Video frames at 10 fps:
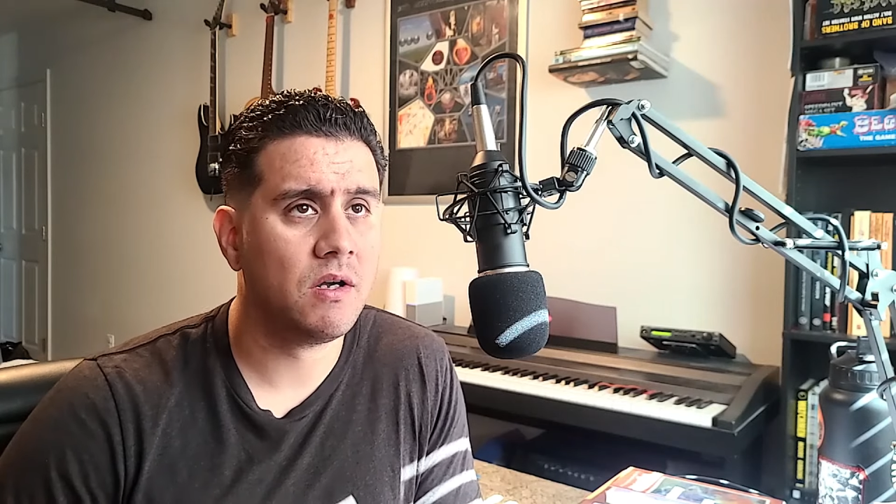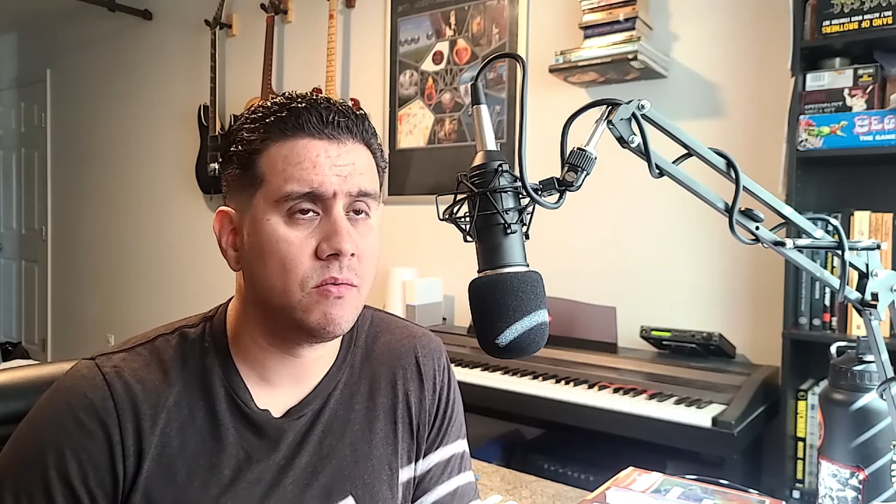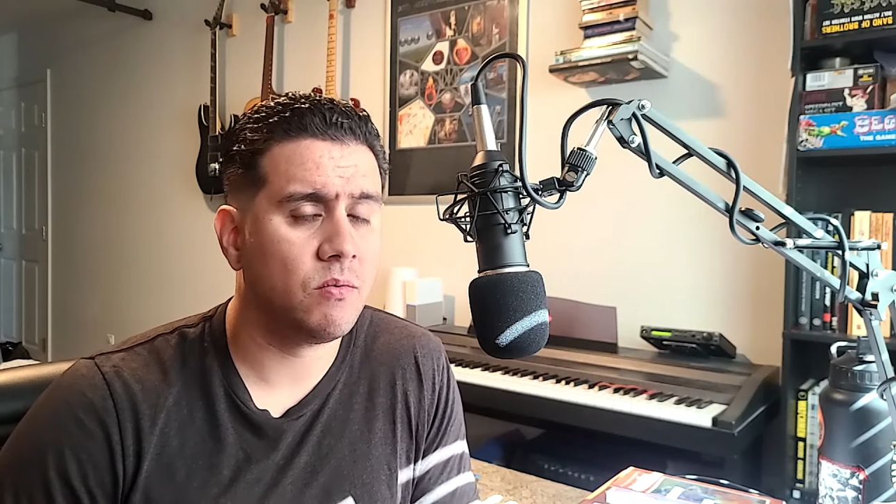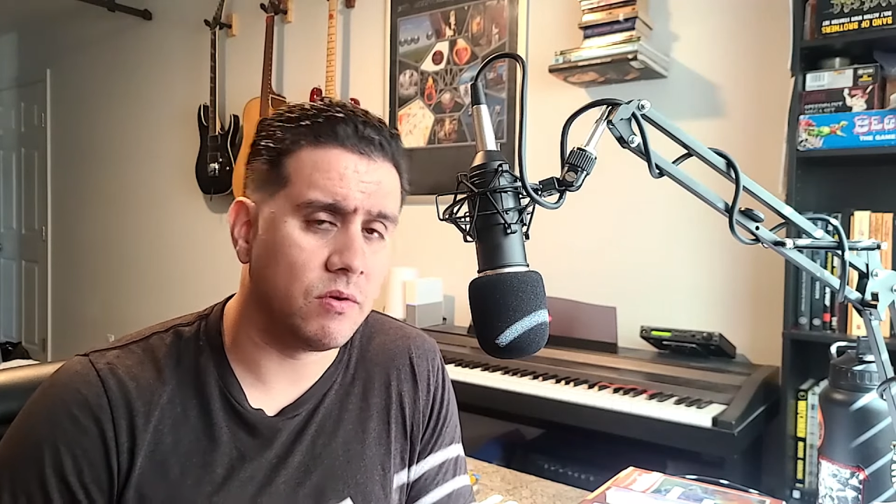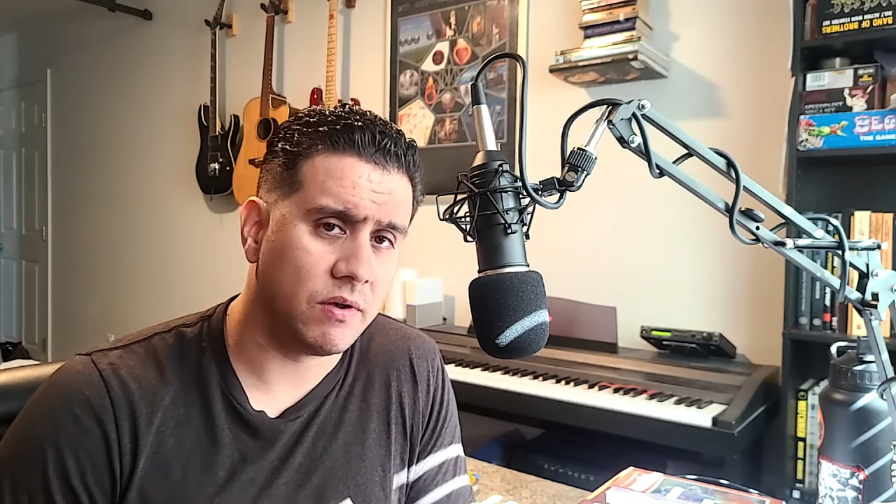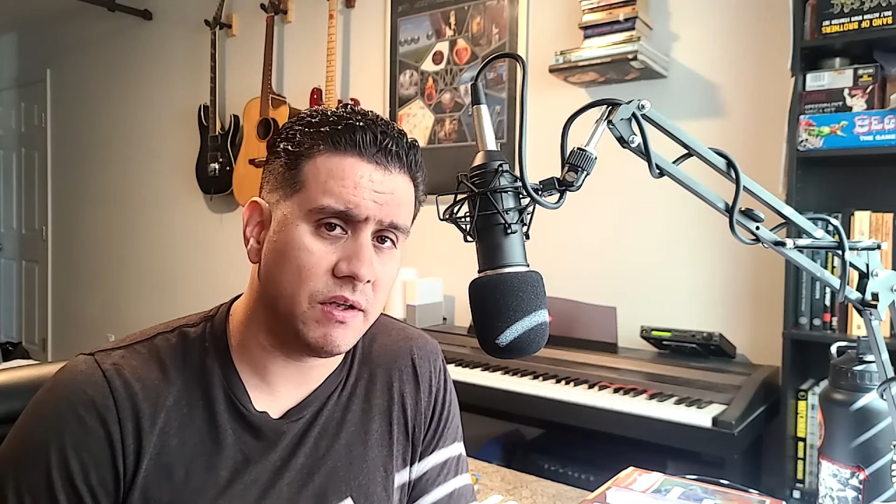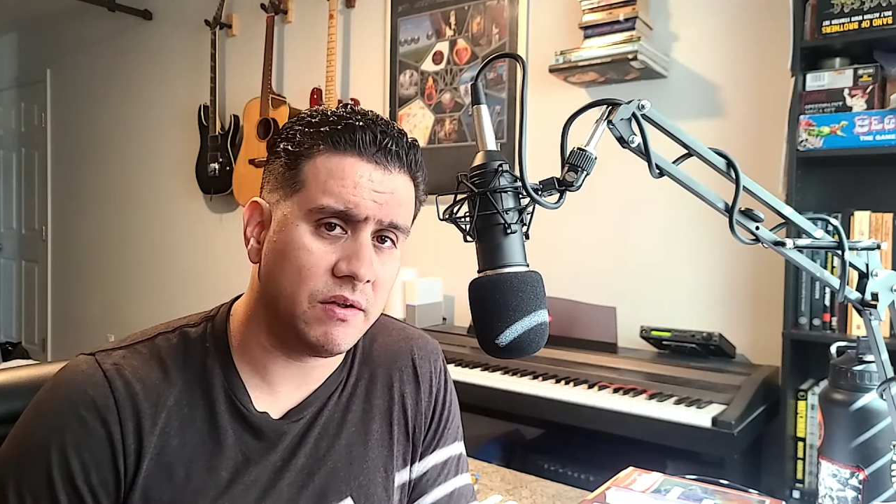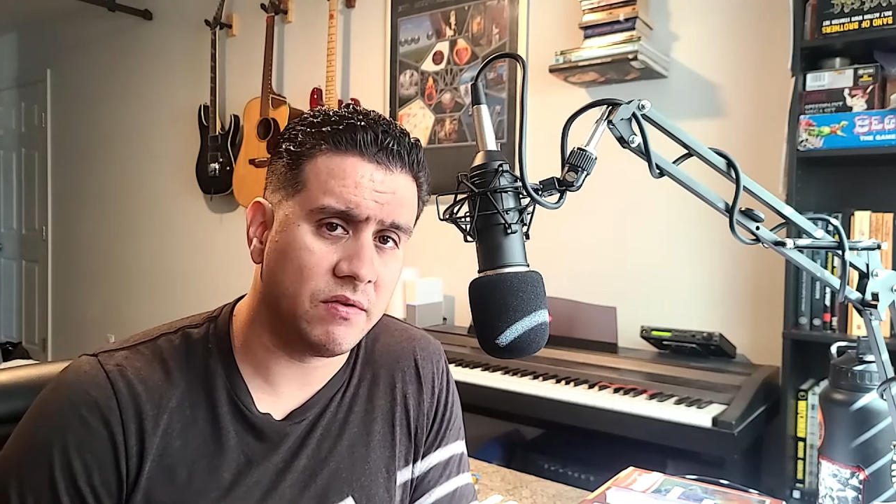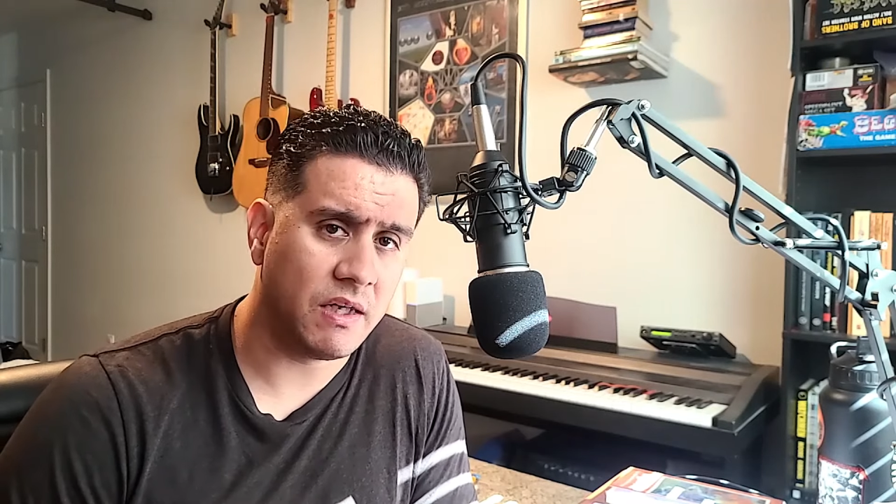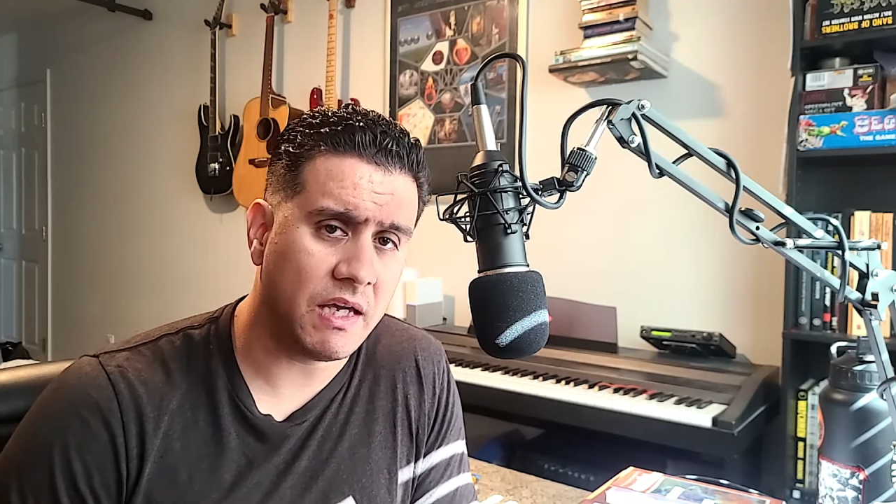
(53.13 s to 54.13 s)
with the release
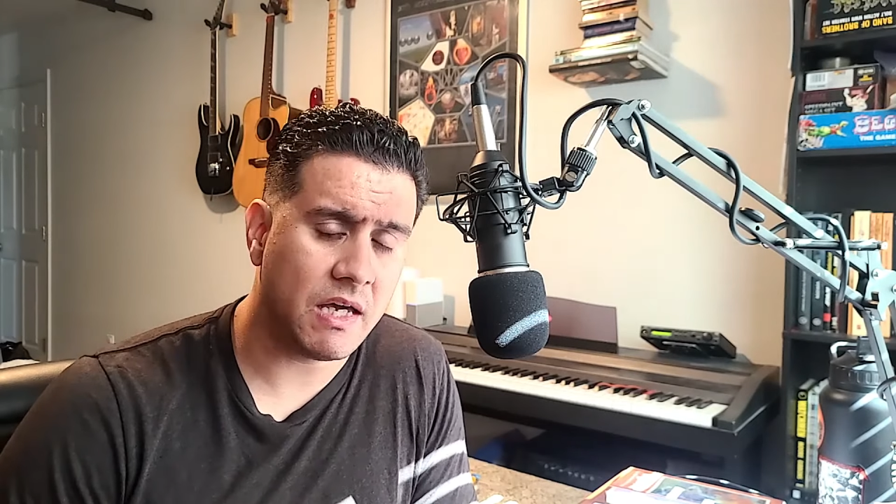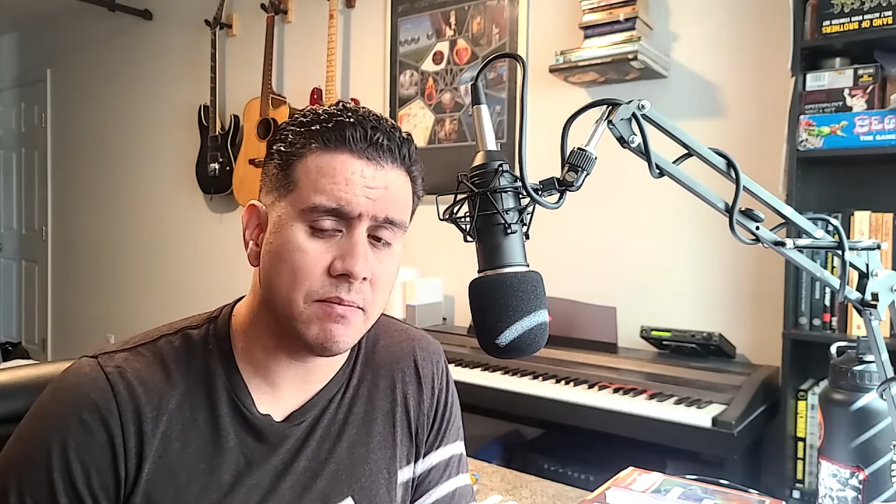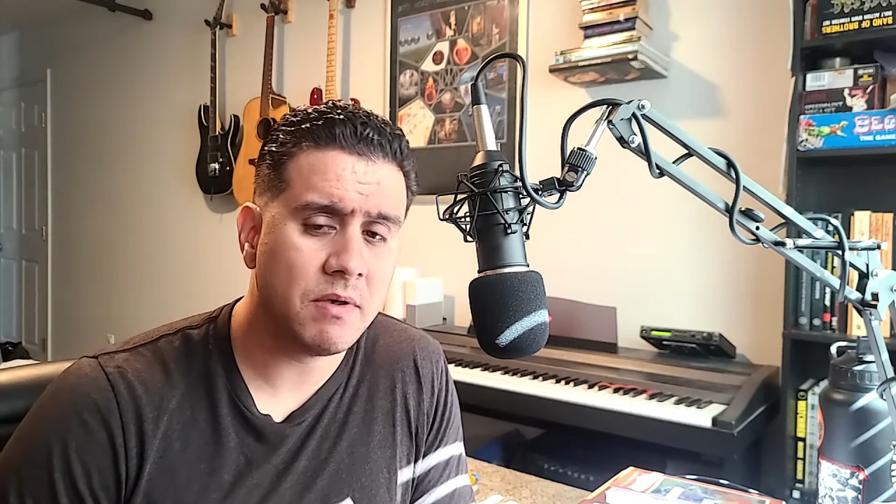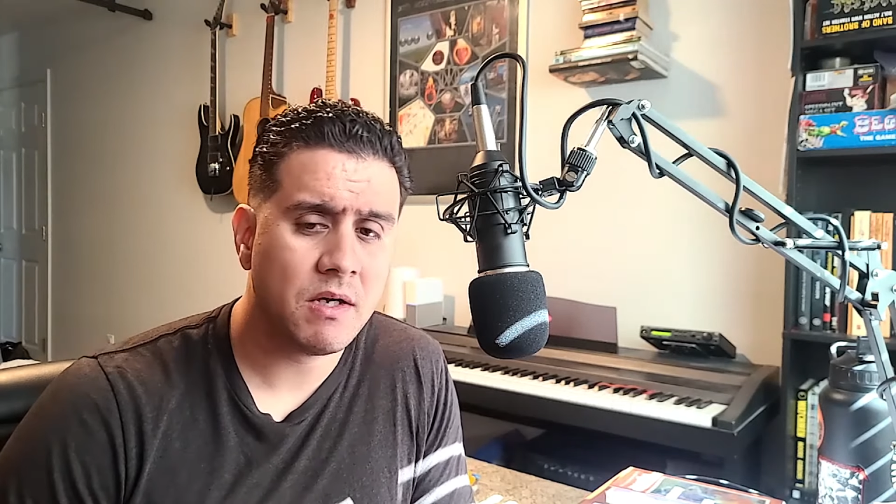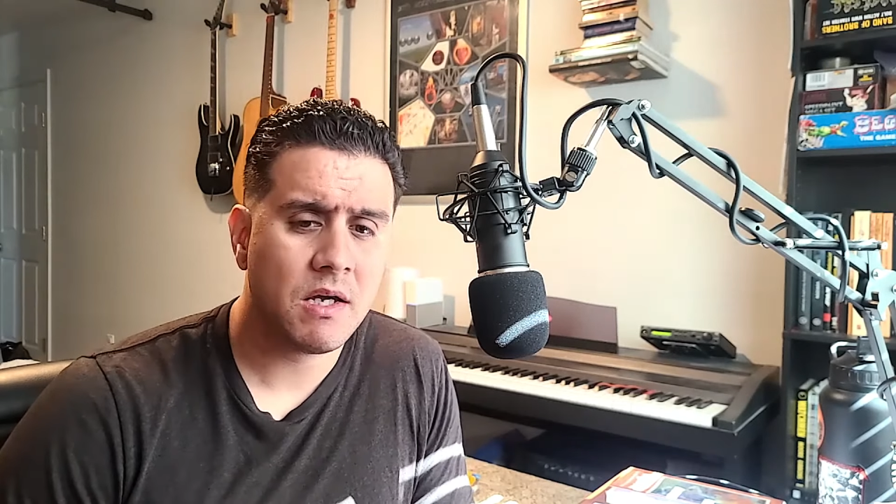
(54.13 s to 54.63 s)
of the game